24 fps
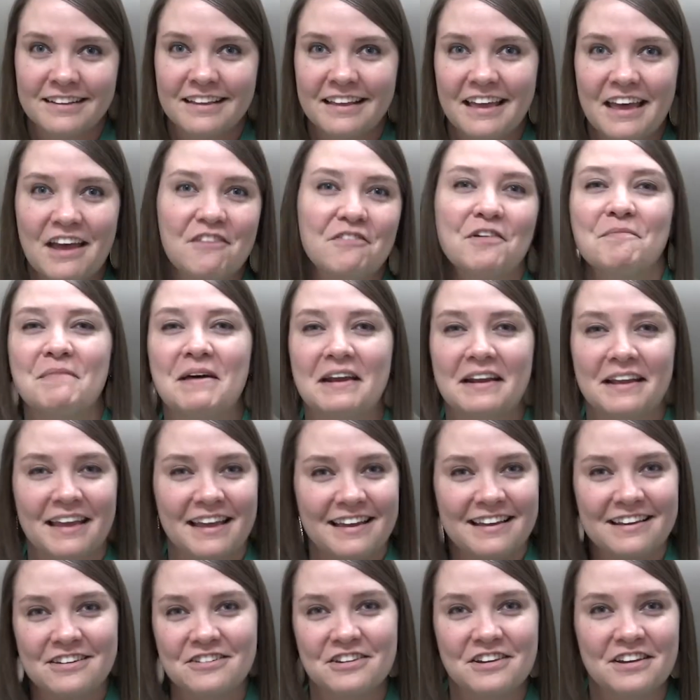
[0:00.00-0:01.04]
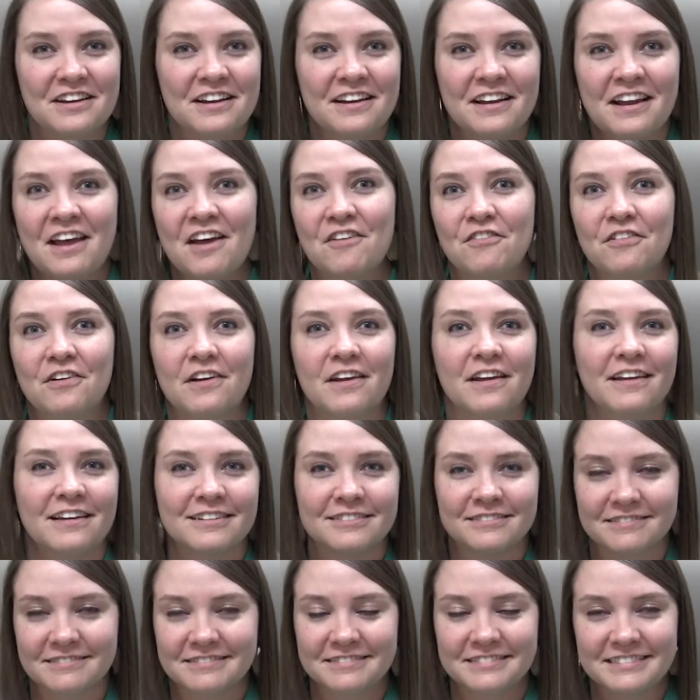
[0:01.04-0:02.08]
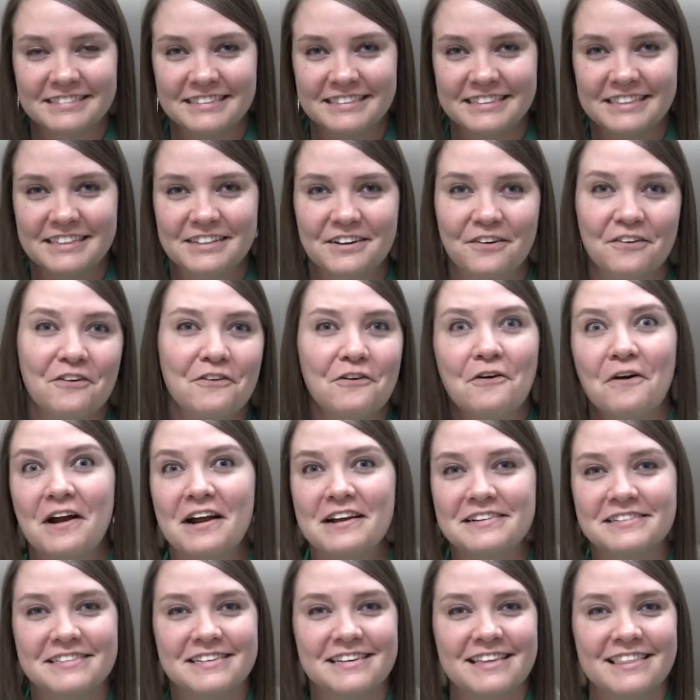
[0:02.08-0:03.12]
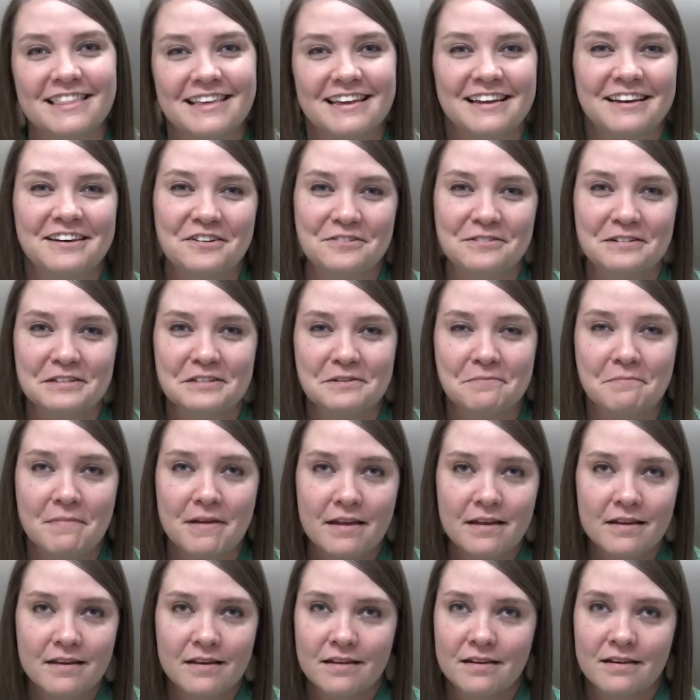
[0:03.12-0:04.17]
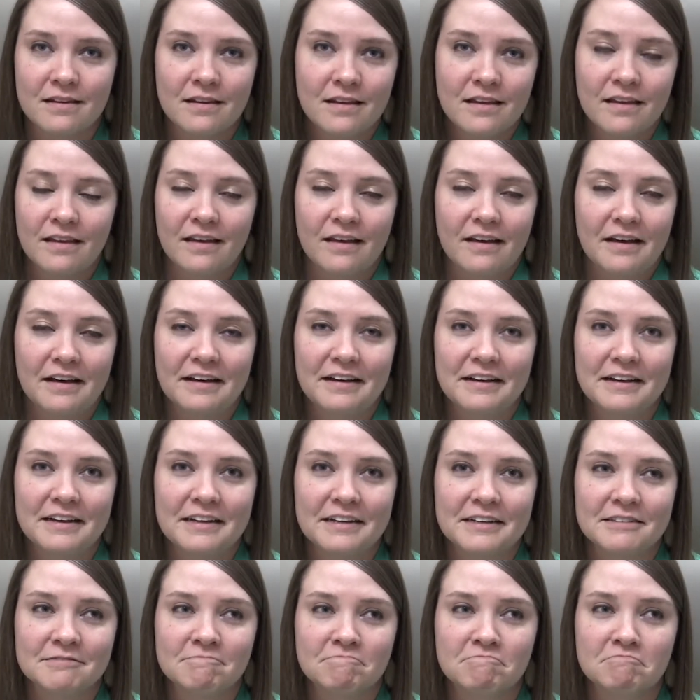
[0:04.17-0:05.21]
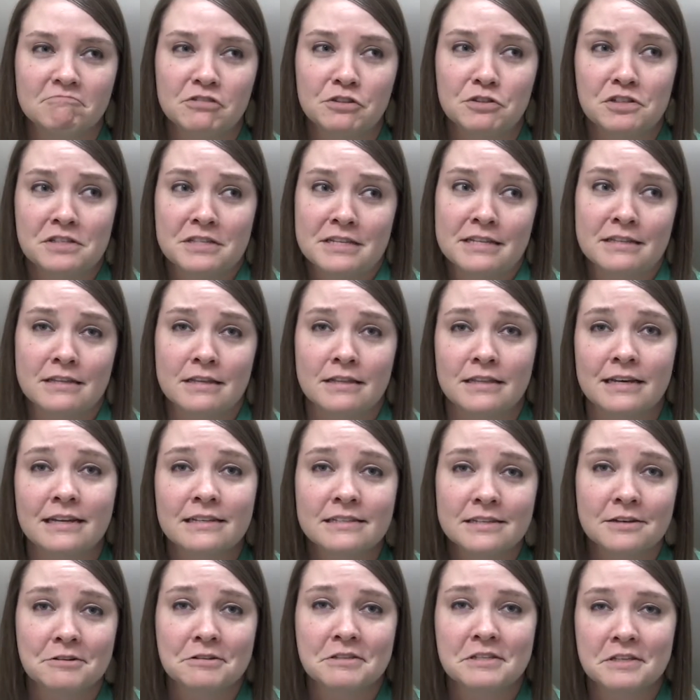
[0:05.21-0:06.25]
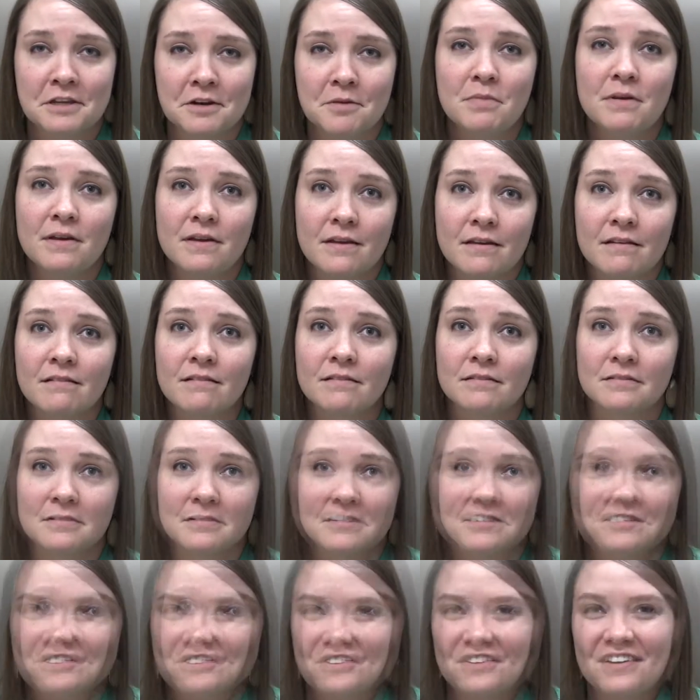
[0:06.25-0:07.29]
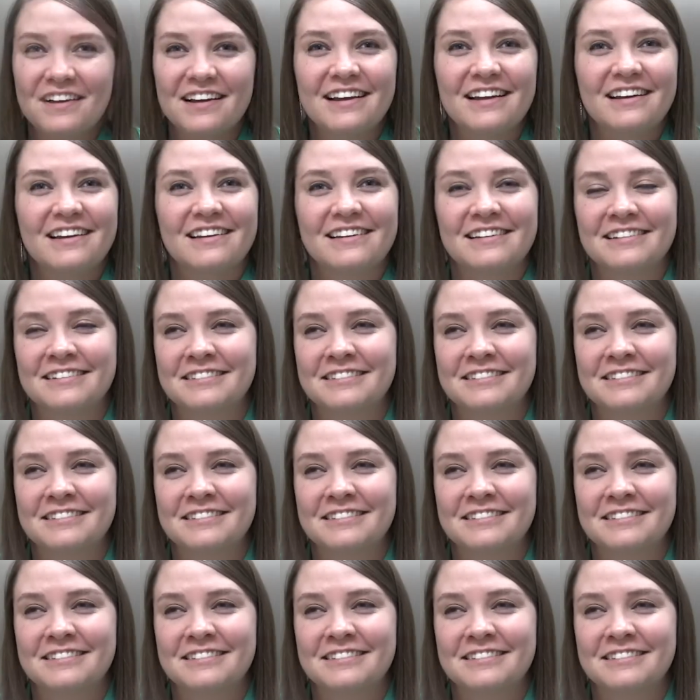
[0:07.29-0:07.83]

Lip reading: every medication and every, you know, crazy thing known to man. You just think that that's how it's going to be. I've tried